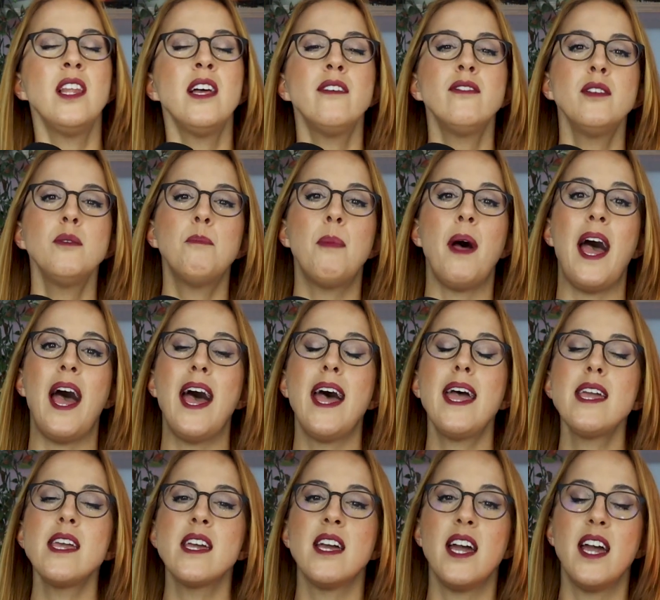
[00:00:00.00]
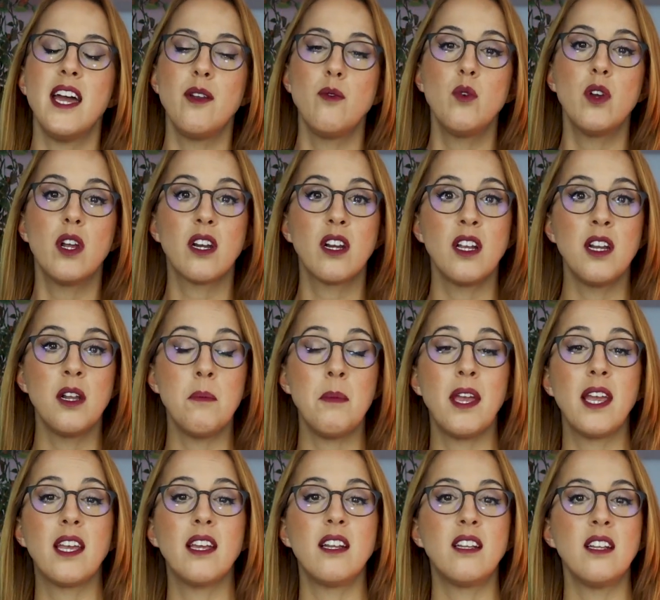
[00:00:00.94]
level back and we are going to
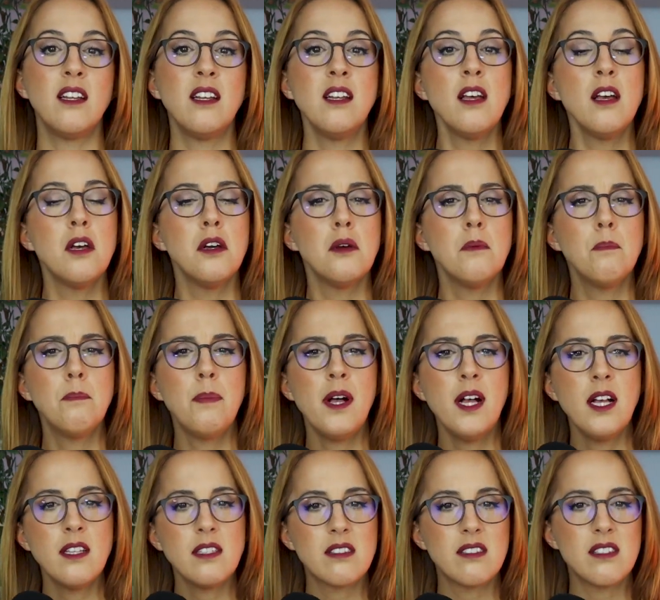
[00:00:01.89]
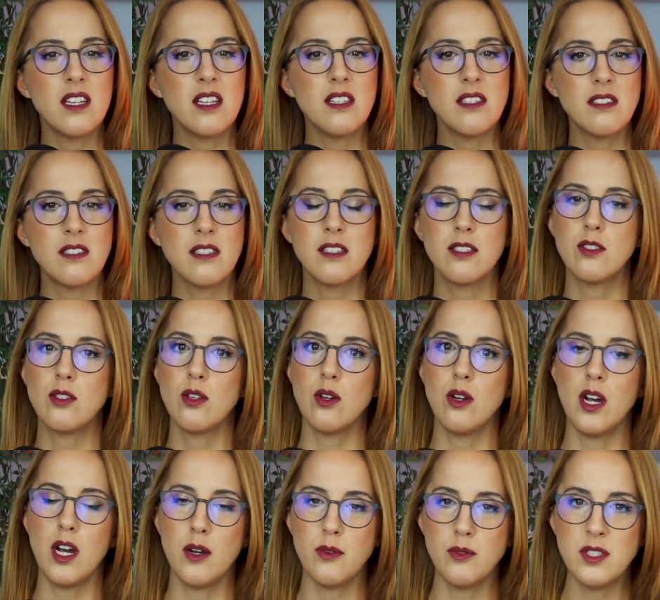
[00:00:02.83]
make it in past tense.
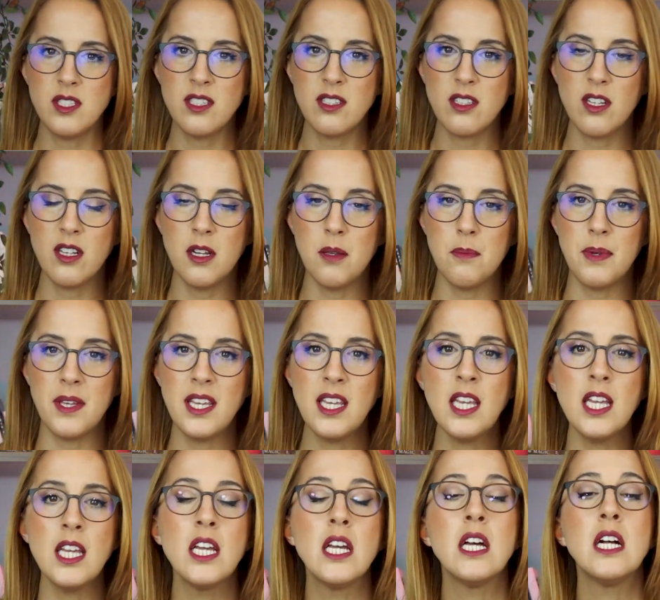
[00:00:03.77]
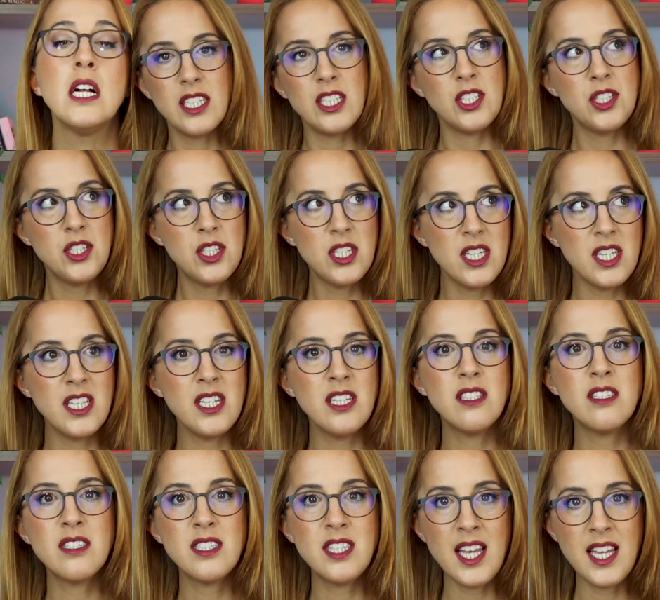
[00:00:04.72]
So how is it going to be? She
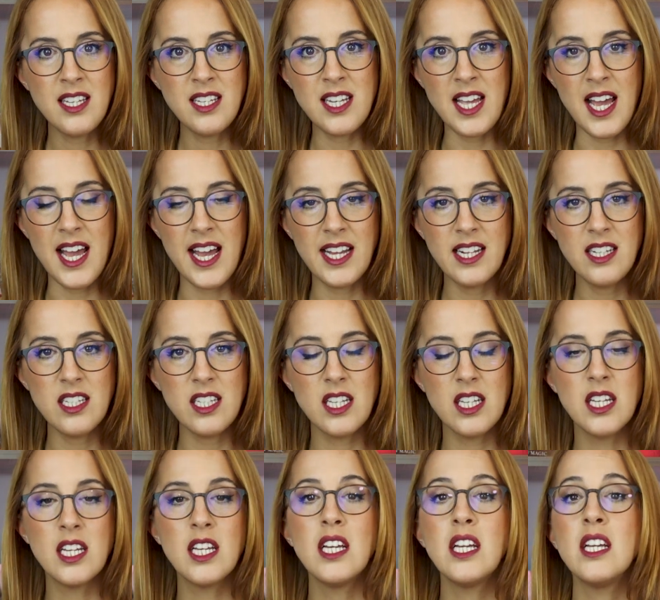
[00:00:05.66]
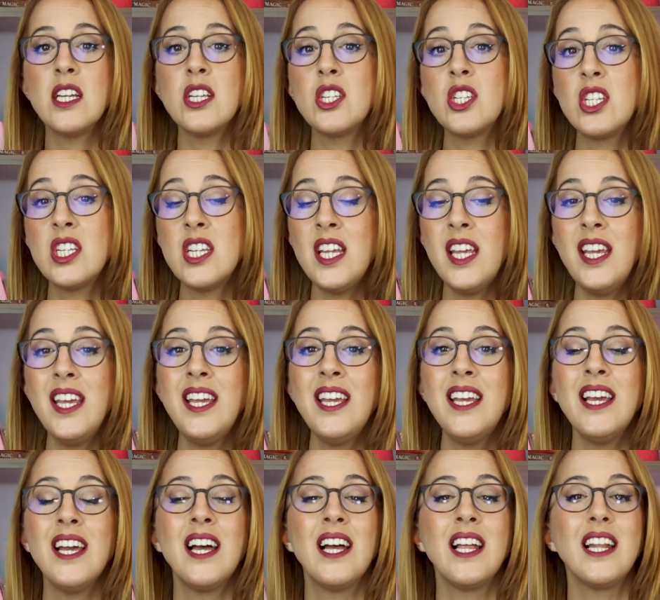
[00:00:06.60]
said that
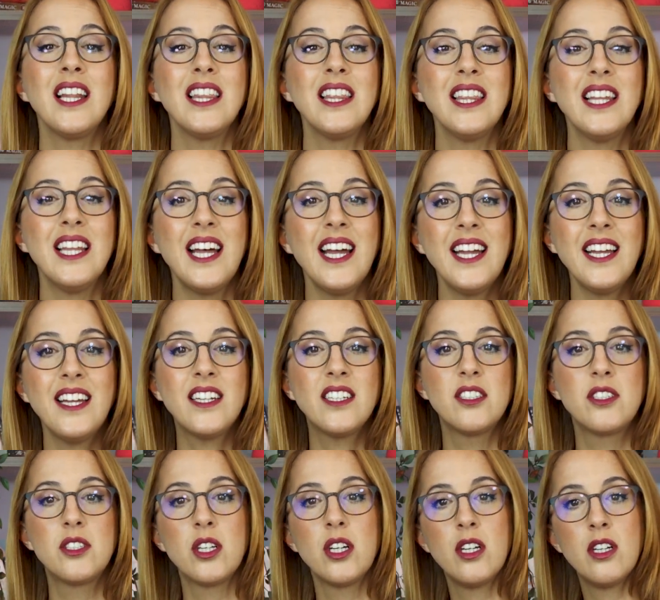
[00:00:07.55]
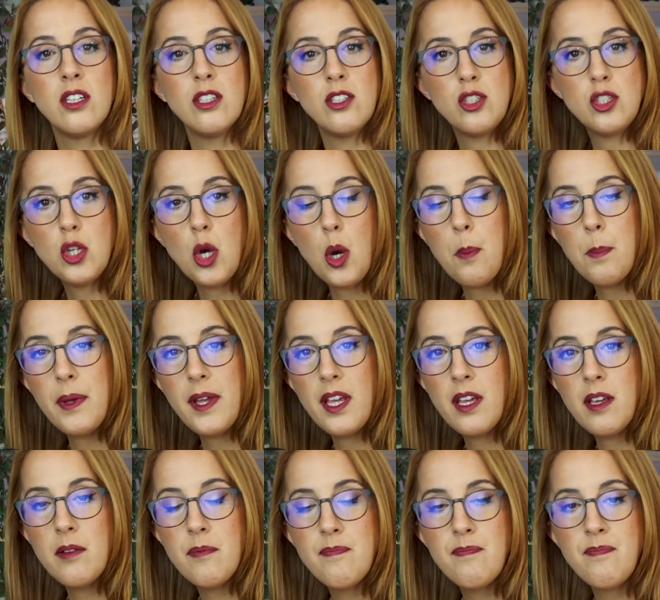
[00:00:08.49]
she liked
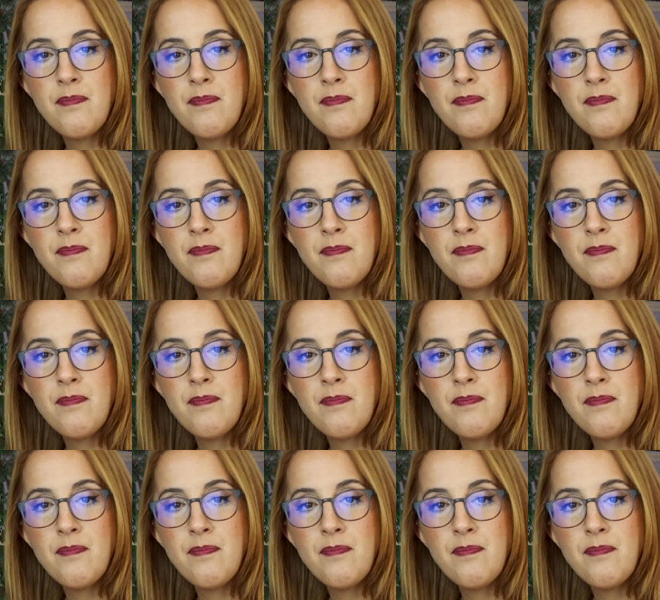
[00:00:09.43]
shopping.